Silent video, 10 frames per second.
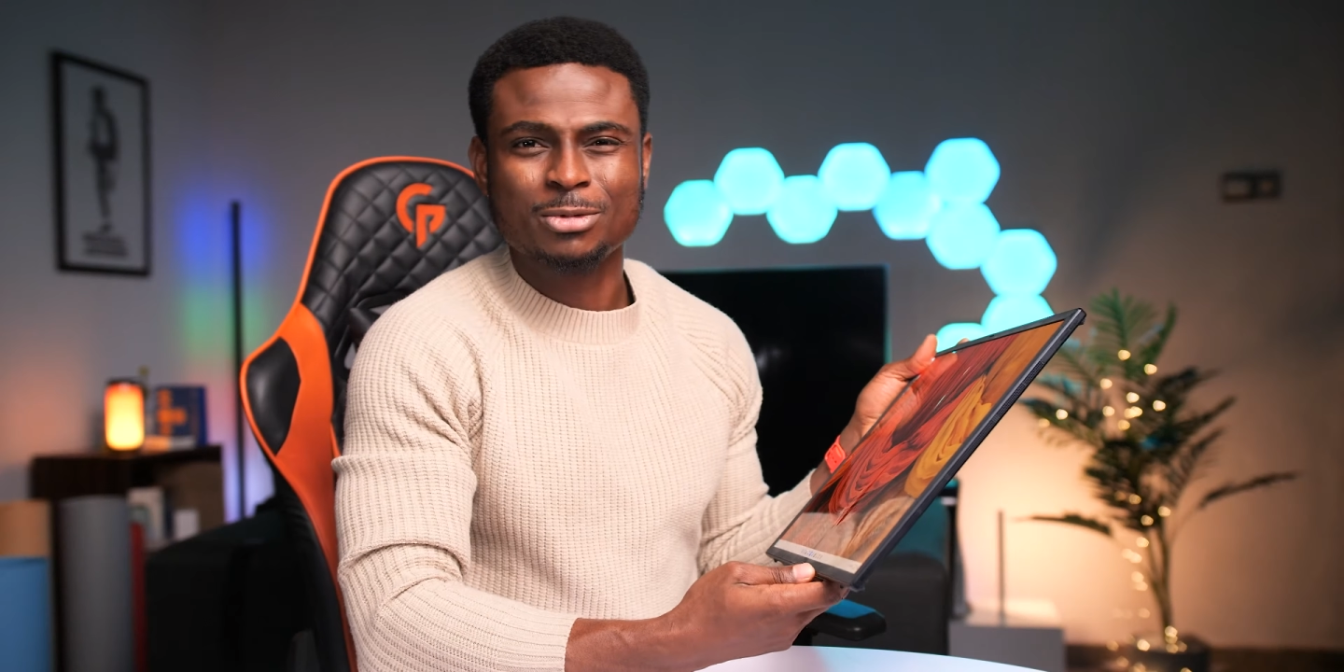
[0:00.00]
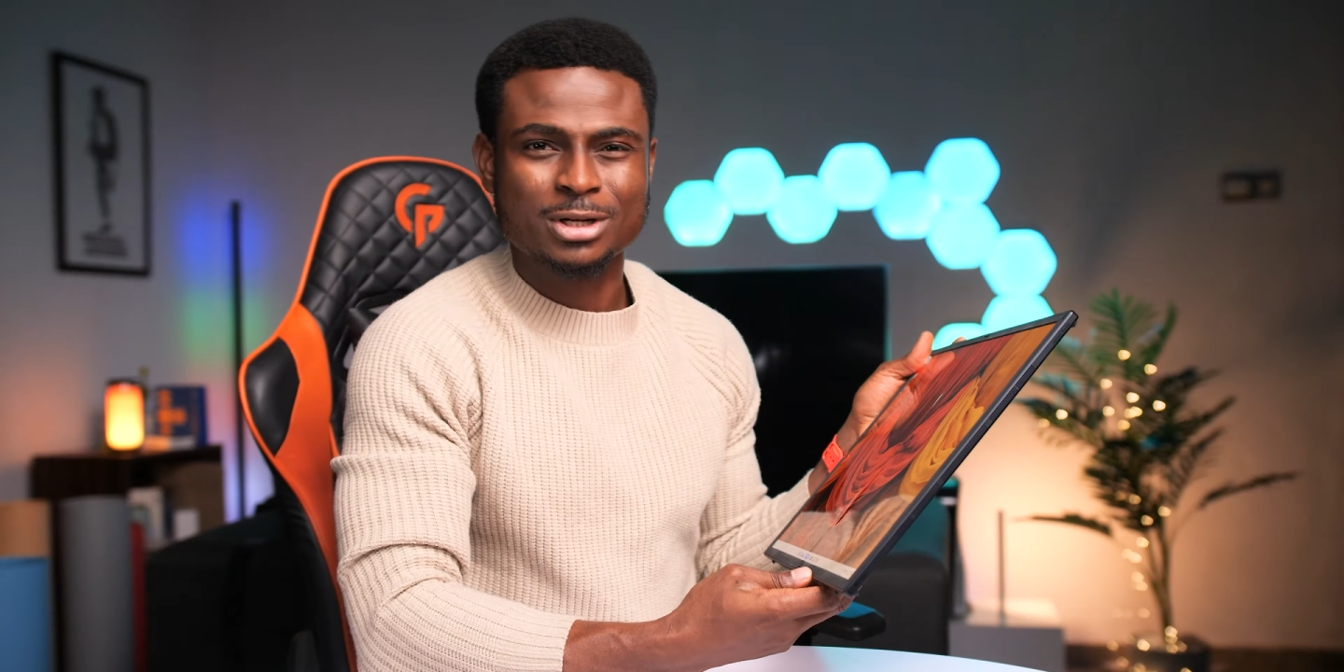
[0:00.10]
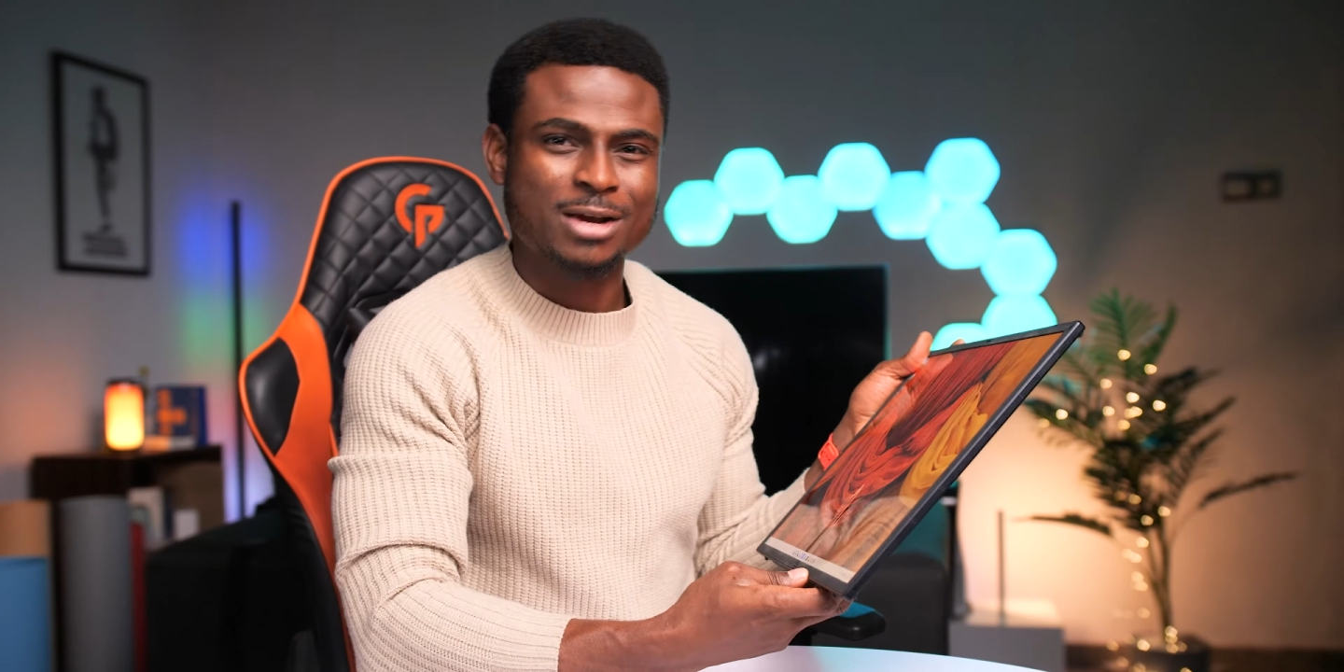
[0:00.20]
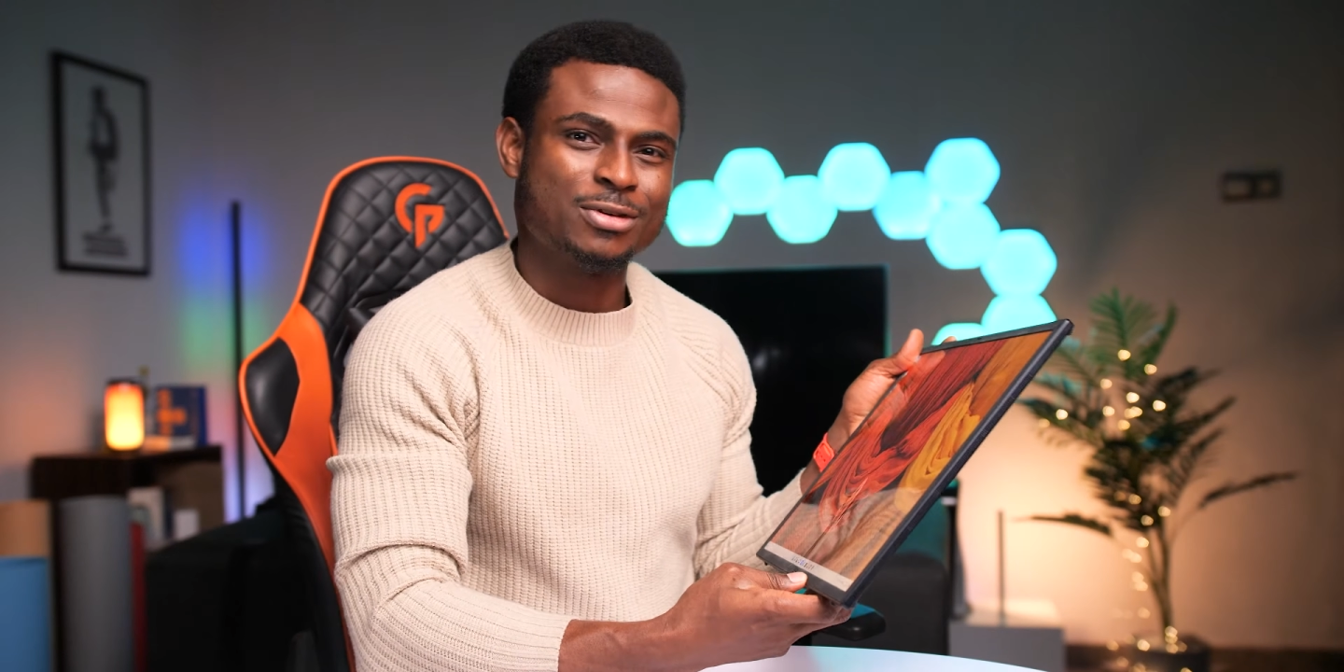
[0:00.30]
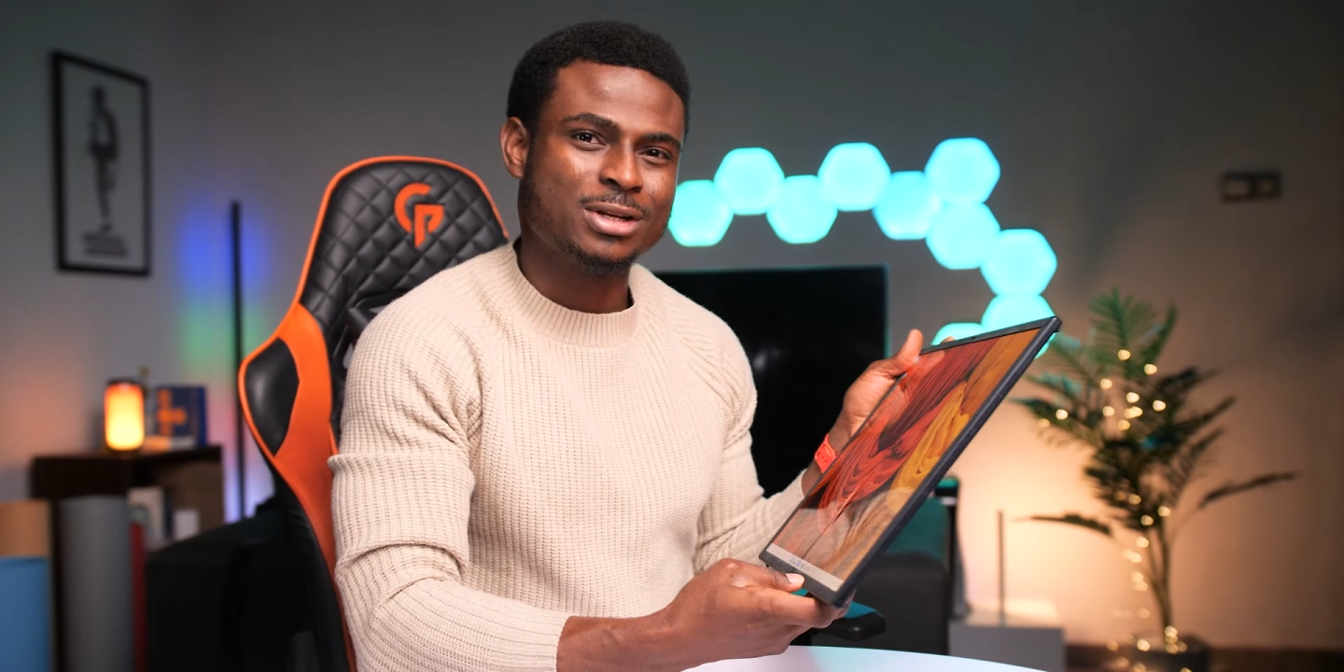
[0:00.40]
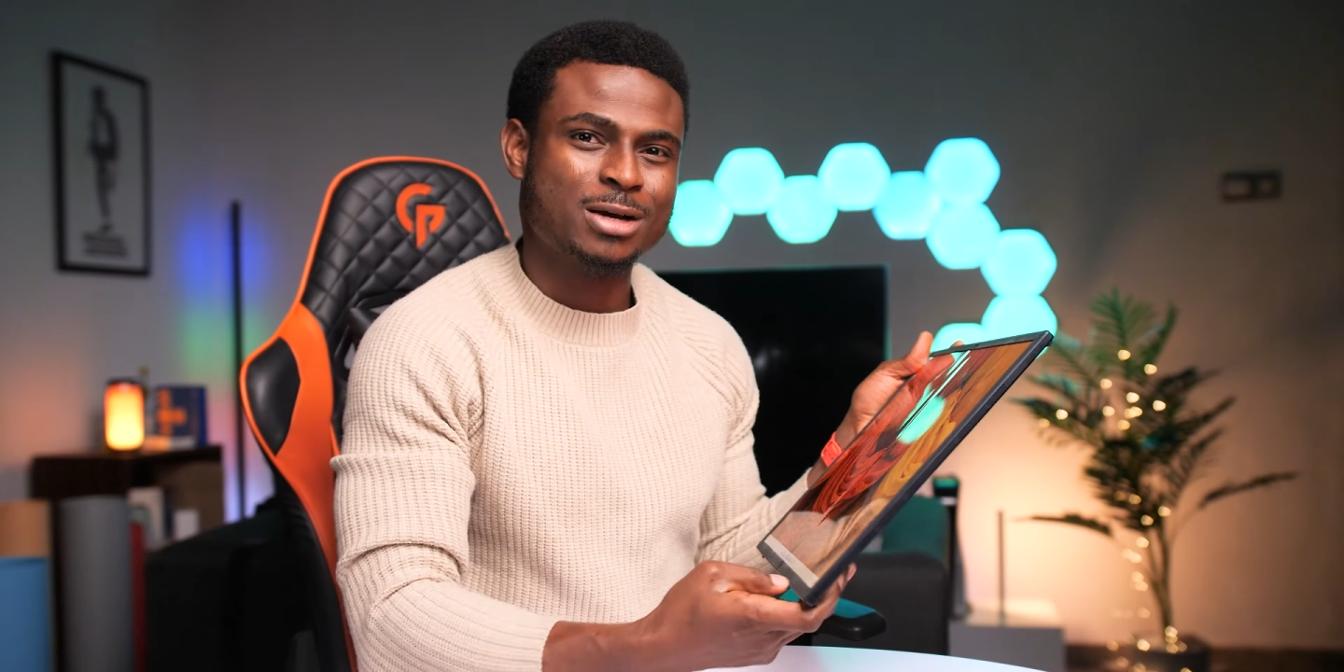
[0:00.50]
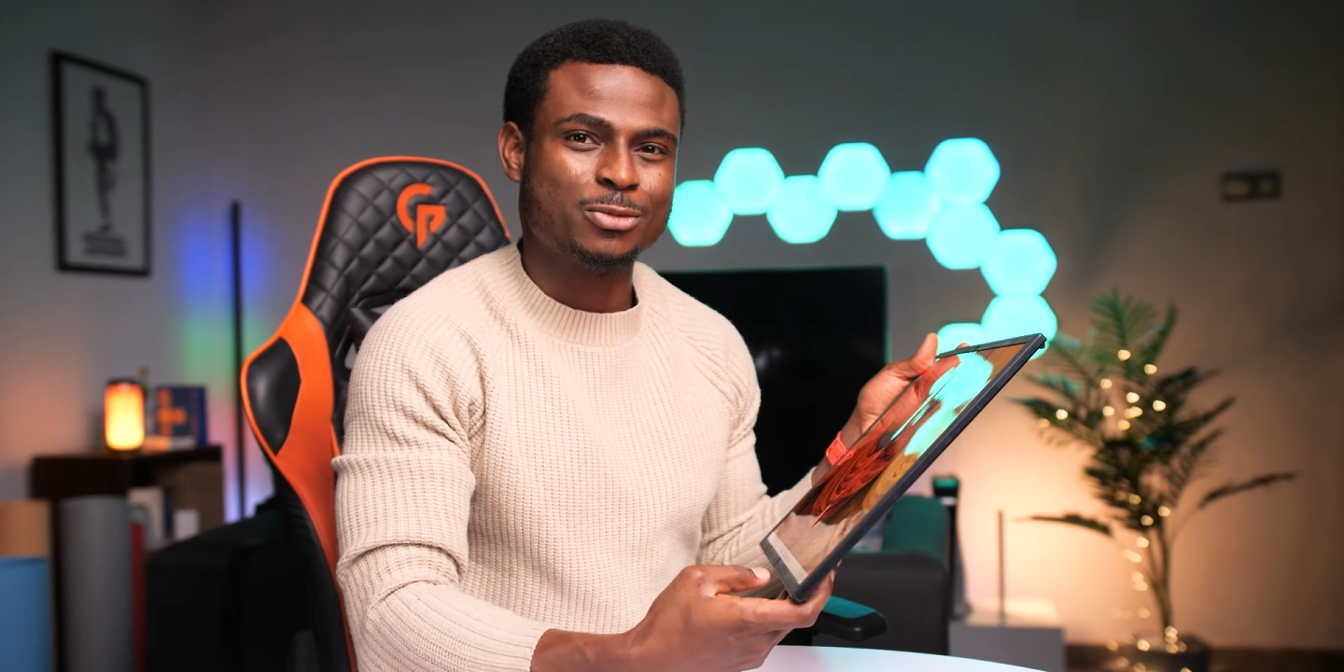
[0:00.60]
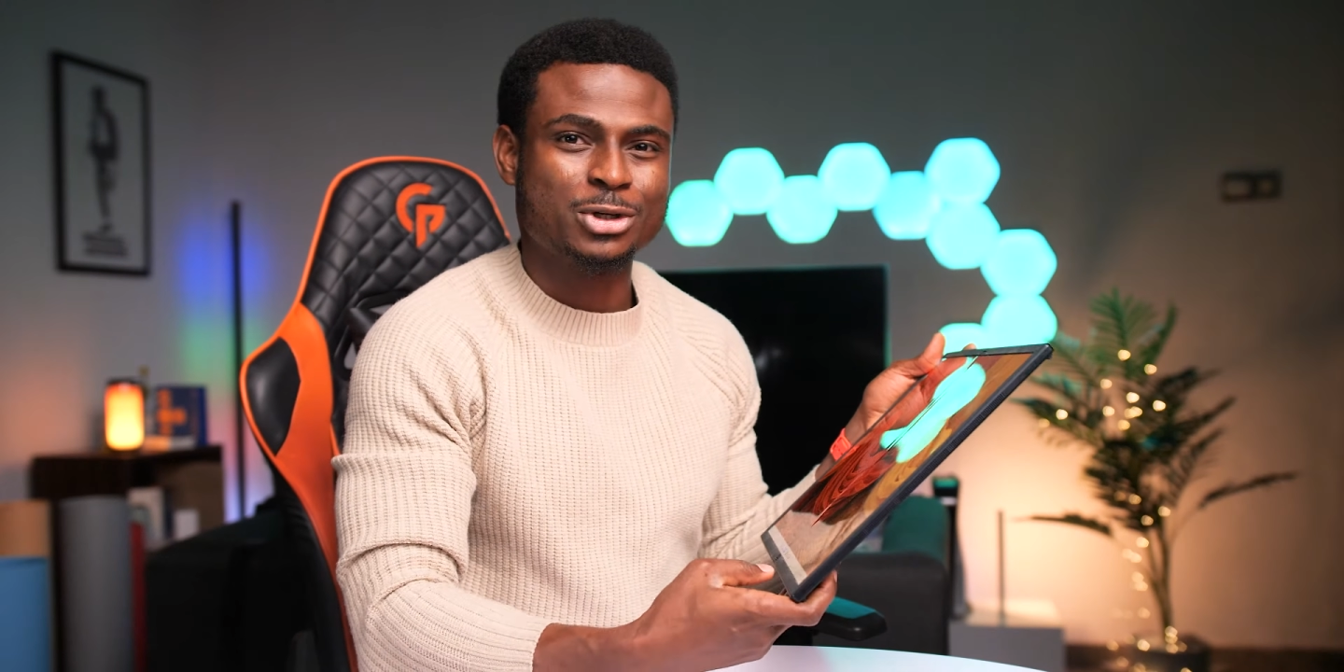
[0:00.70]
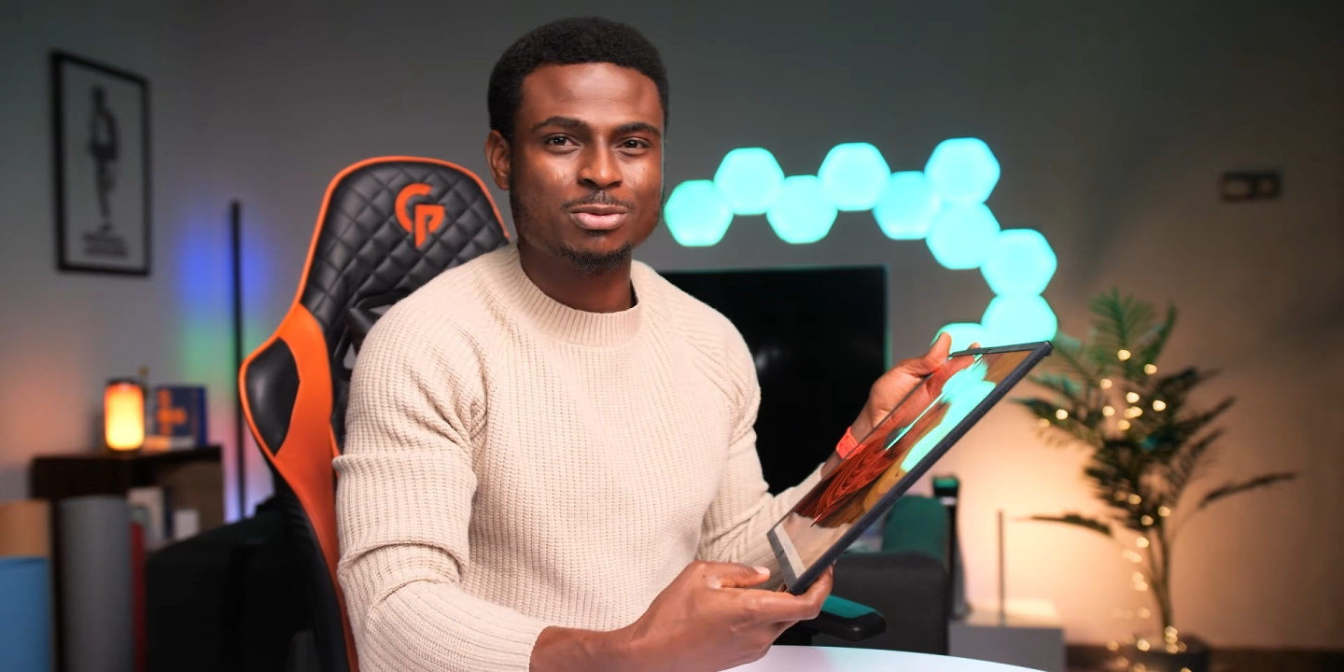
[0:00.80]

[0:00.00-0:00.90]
I'm not having that much